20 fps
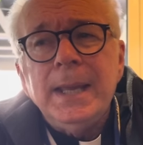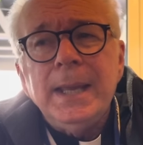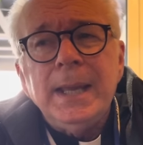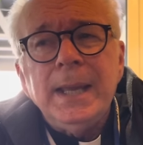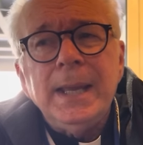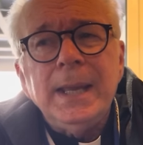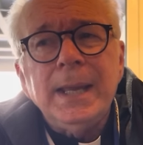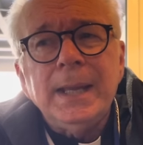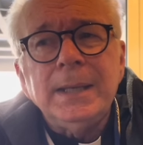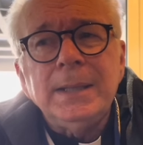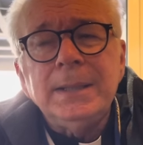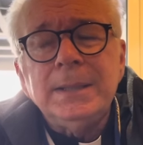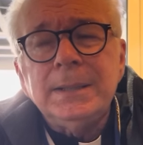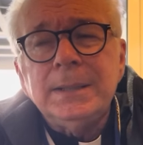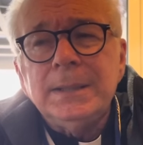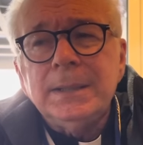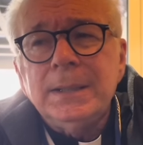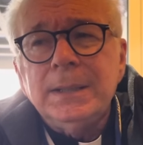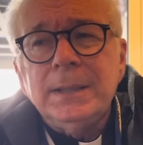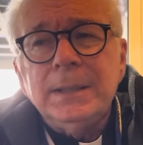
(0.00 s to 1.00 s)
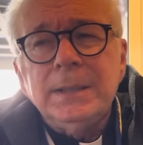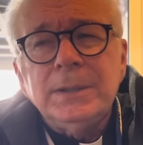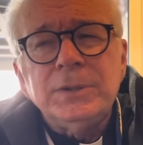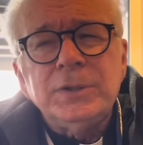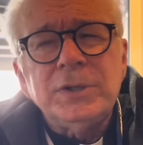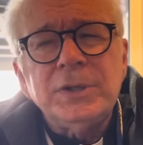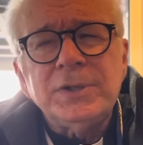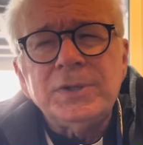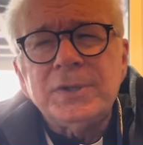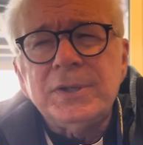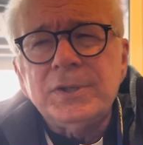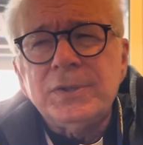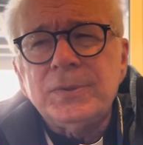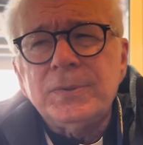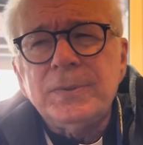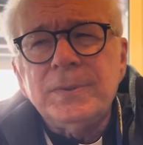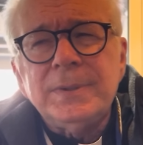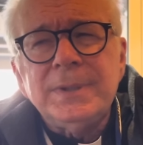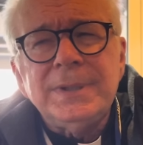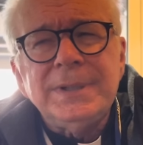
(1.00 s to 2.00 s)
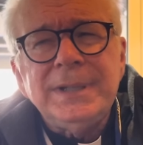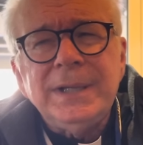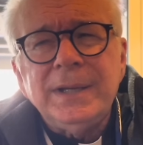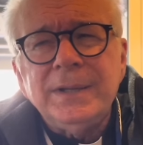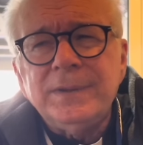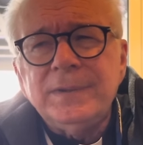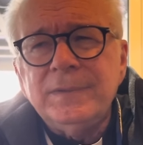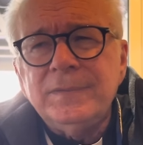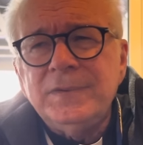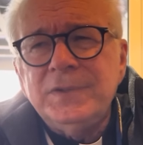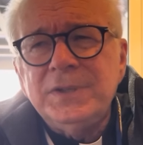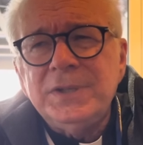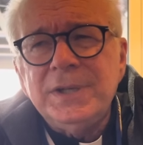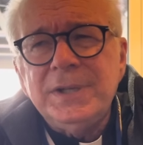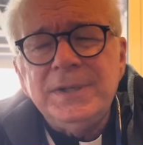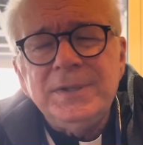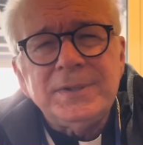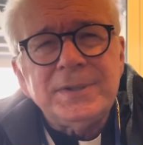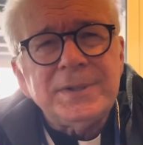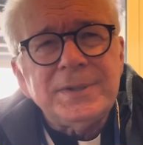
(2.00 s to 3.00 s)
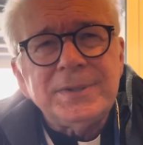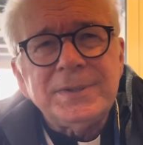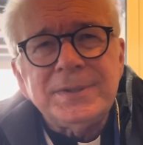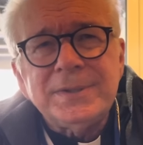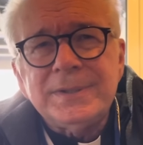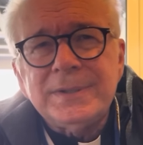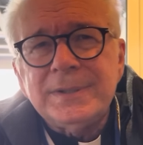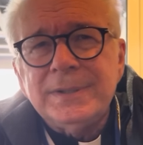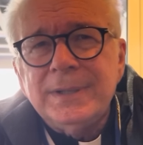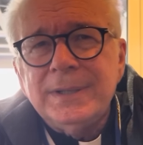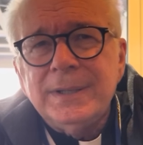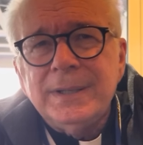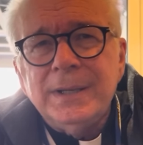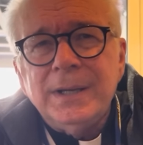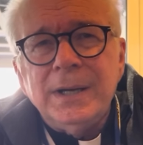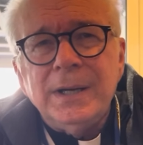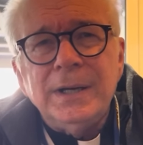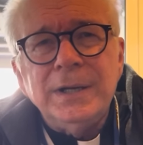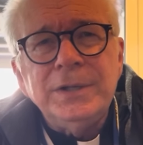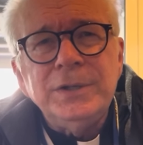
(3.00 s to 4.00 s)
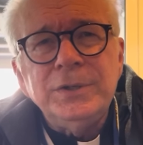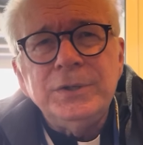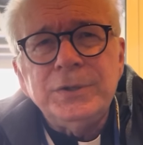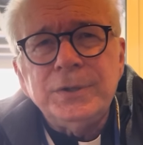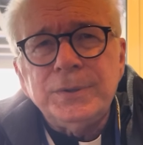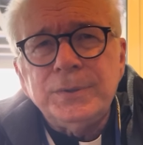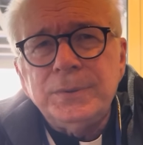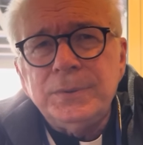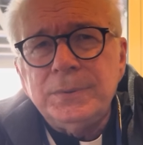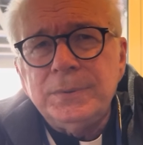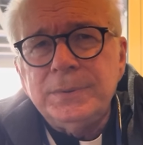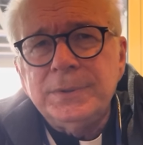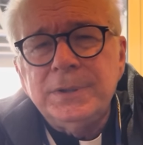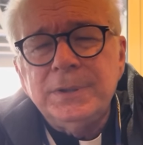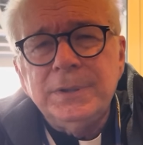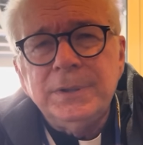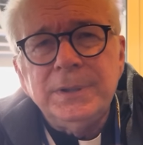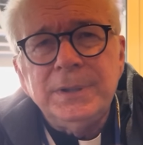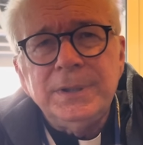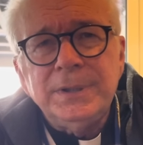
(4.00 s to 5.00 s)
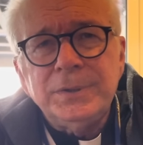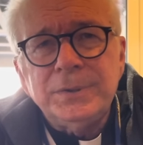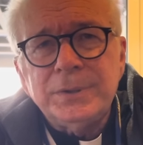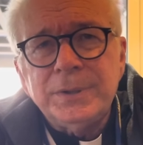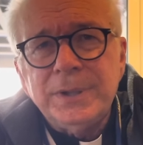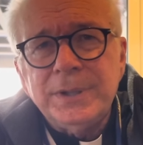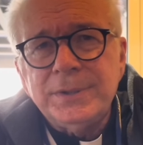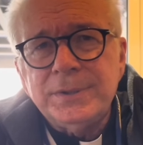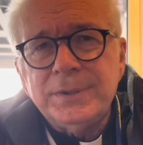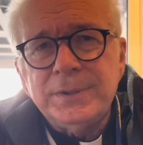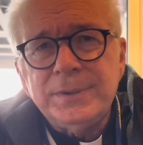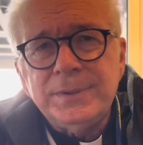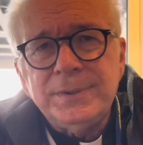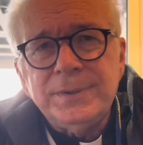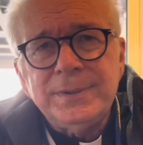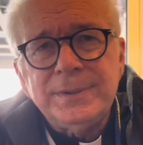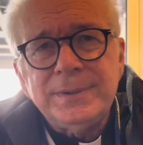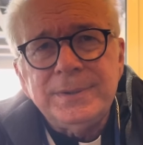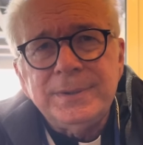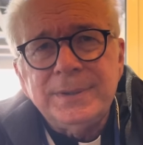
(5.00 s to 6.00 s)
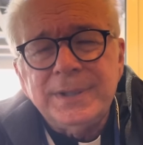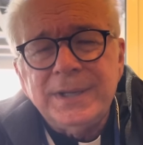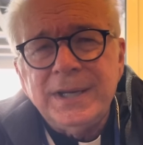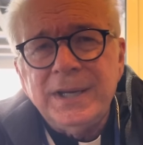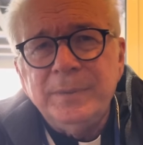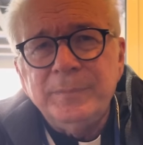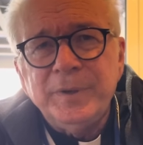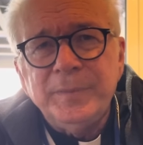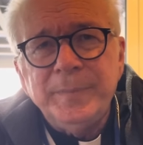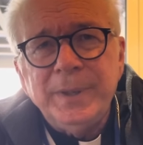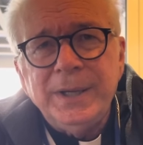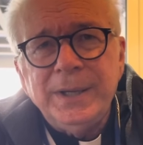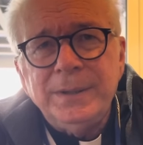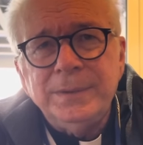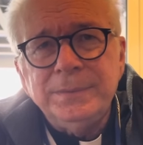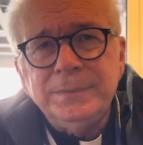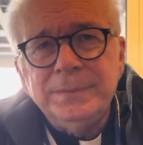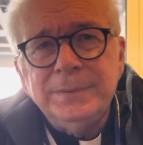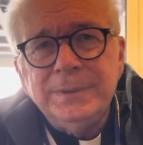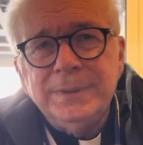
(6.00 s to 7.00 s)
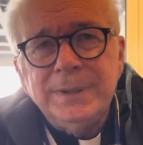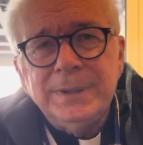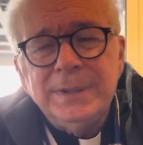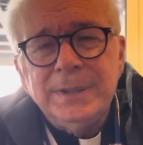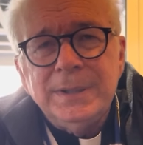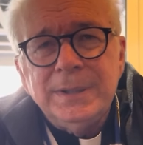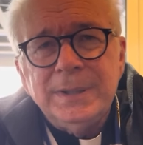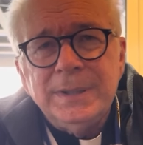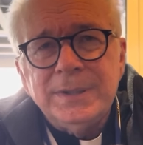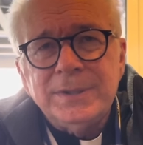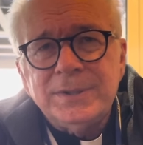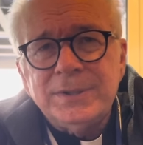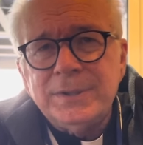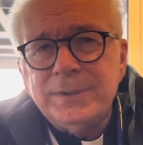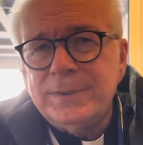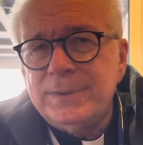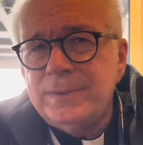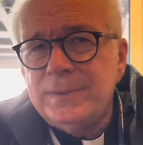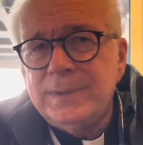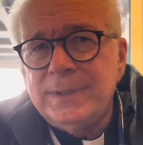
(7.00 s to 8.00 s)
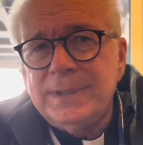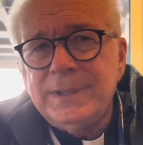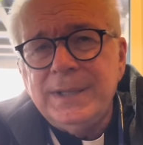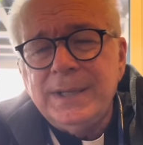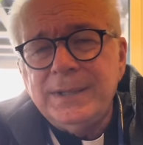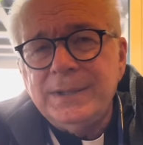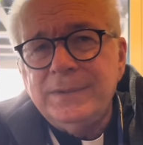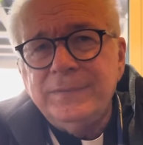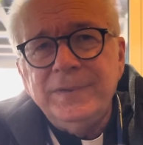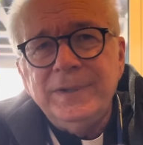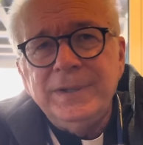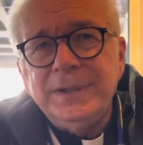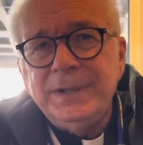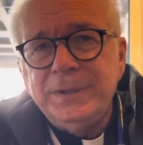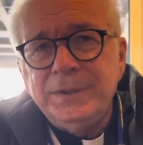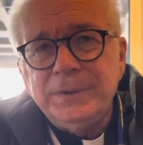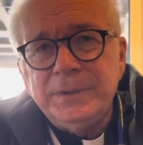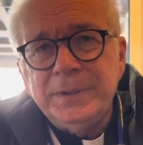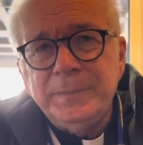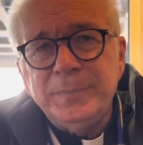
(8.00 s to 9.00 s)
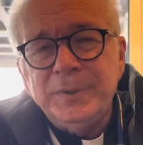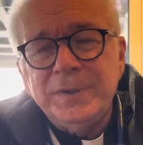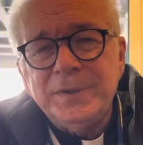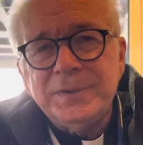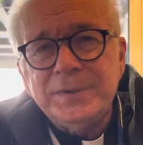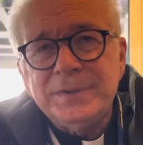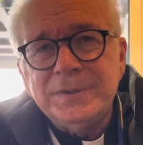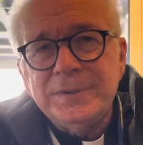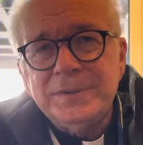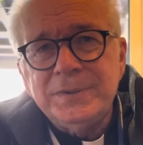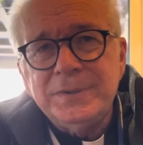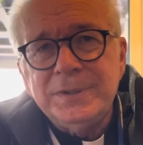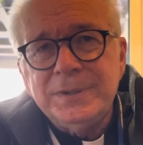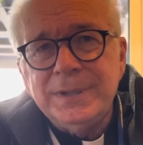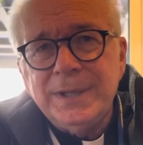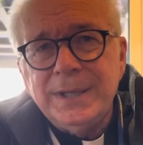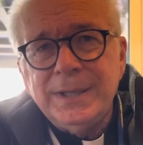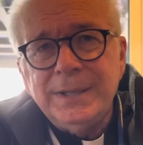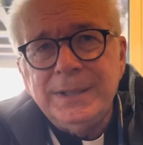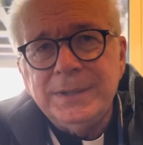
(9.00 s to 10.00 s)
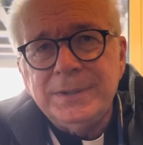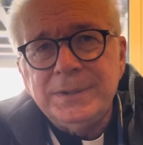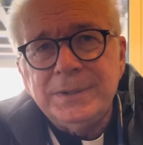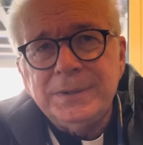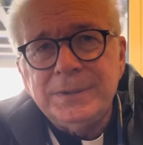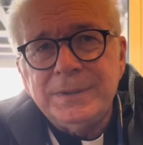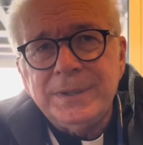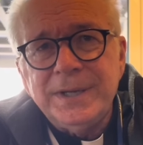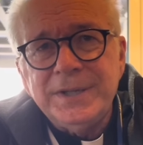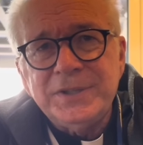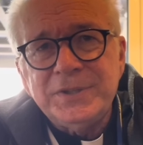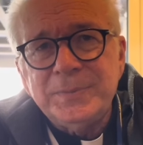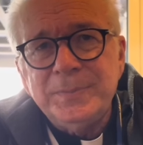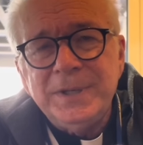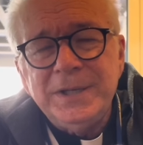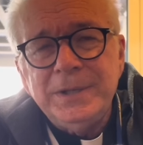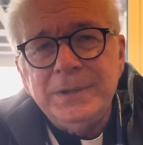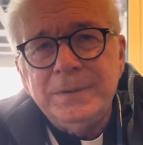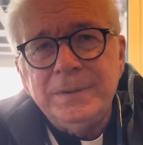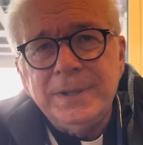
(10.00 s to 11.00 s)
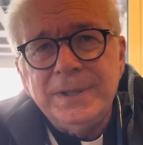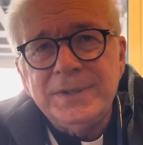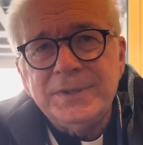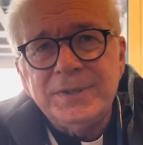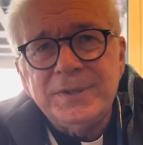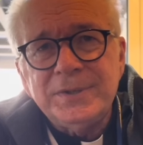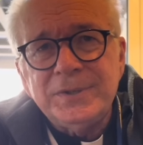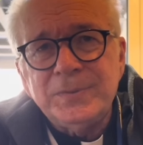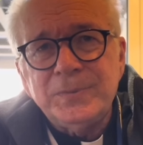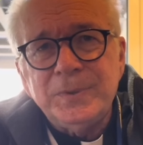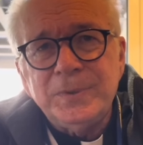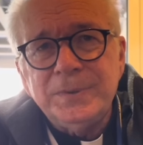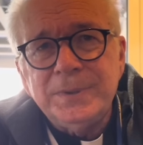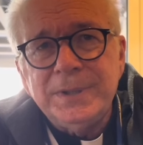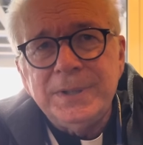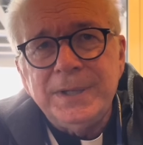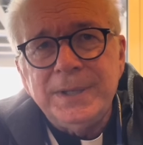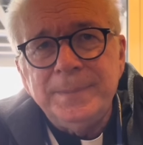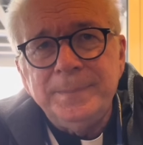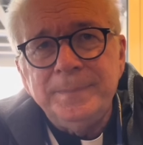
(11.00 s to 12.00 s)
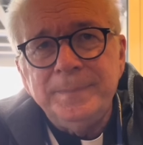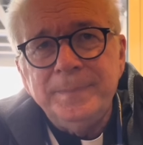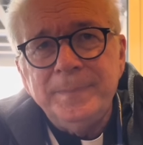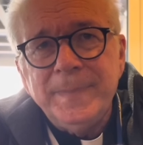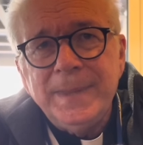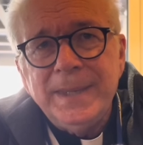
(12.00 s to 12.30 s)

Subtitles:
And just as through the death of Jesus, untold good and treasures came about. So through the death of any holy person who's united to Christ, many graces will come.